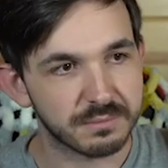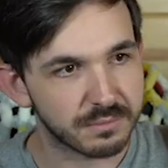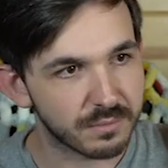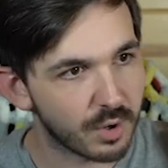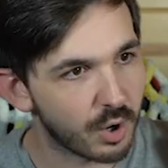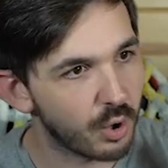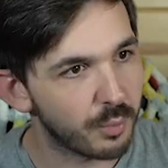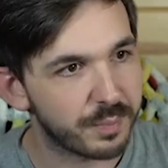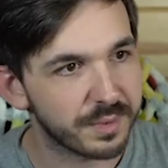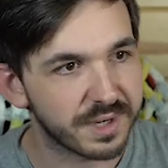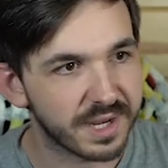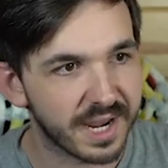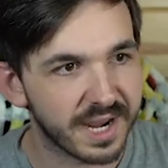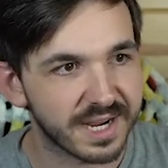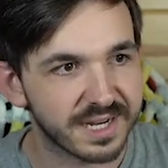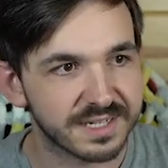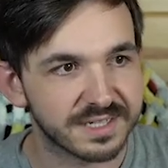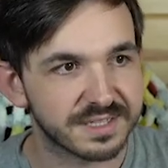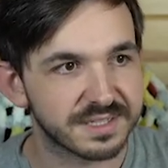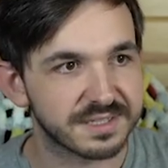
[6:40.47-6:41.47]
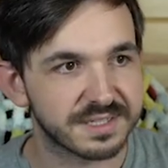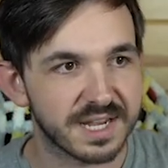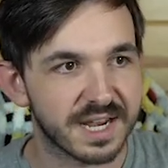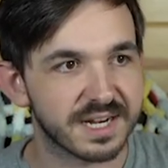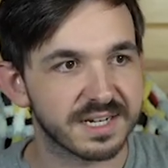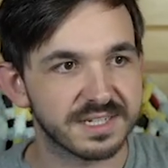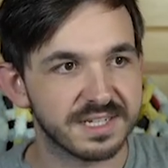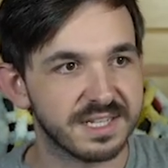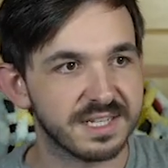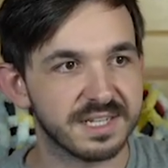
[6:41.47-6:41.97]
open hand
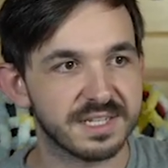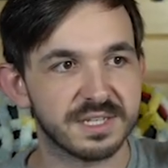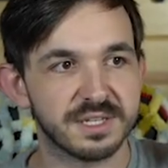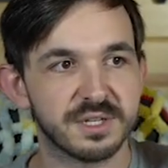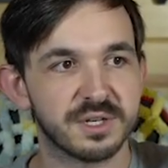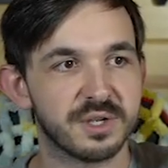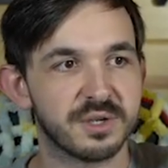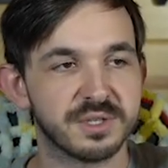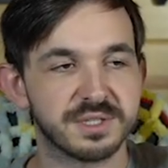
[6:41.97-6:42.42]
technique. You know,